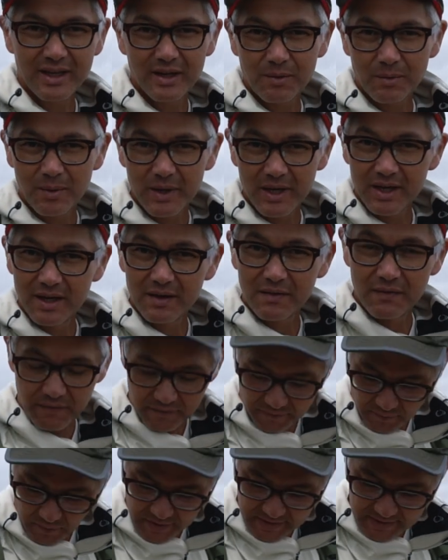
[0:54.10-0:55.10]
I don't wanna
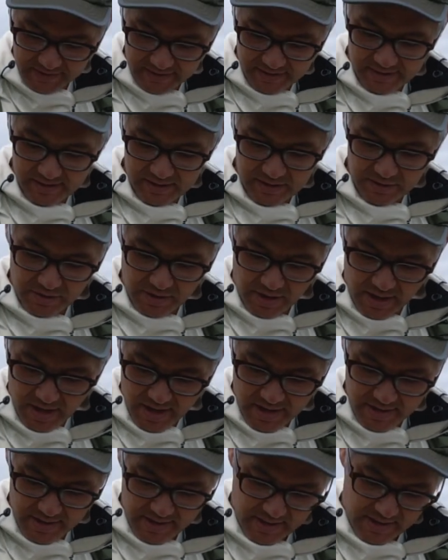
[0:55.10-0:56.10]
force it in too
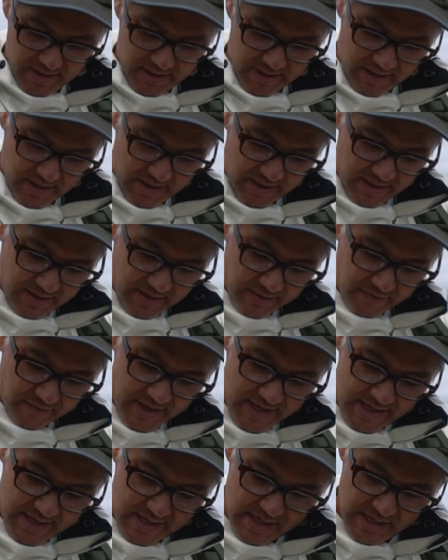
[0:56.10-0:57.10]
hard. And then
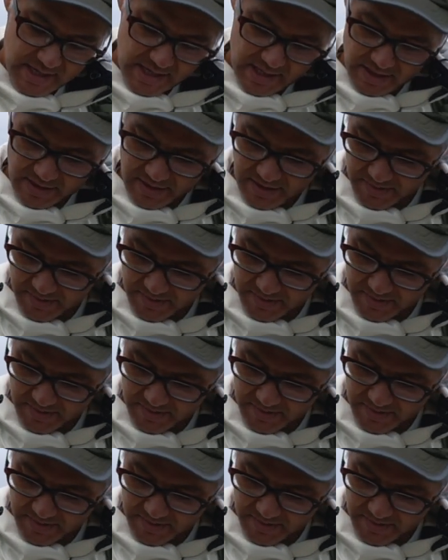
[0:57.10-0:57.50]
right here,